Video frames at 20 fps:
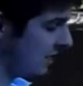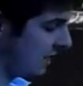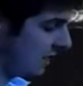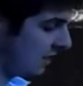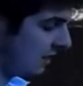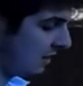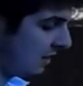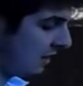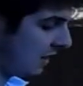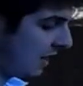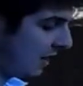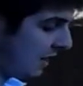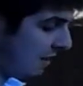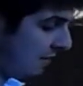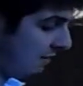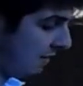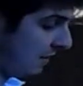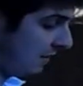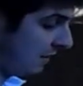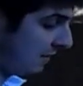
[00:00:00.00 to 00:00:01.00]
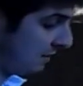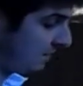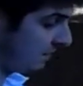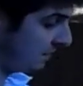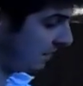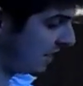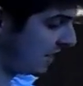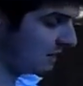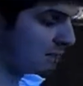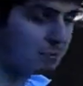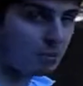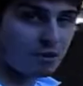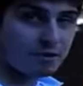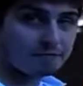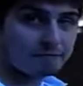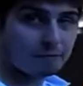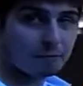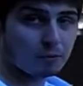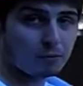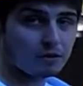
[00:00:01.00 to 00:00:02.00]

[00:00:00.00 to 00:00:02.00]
and I have a 8.4